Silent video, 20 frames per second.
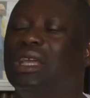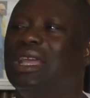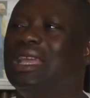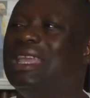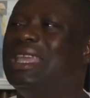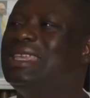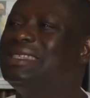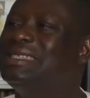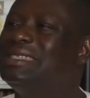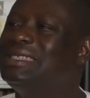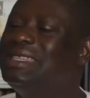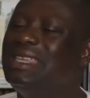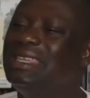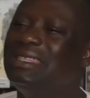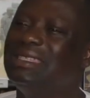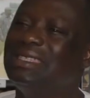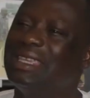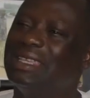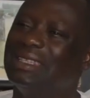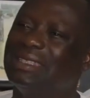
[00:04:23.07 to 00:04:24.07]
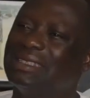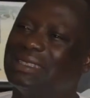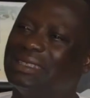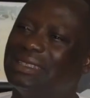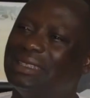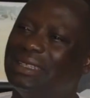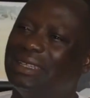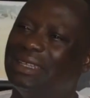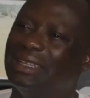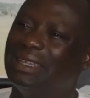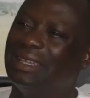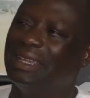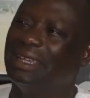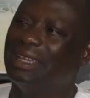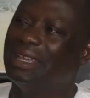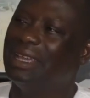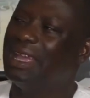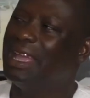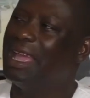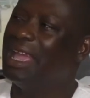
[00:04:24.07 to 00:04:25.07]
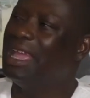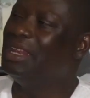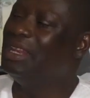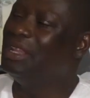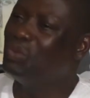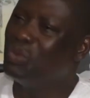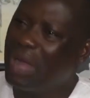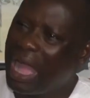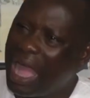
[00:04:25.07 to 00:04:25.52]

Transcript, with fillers: He sees it, and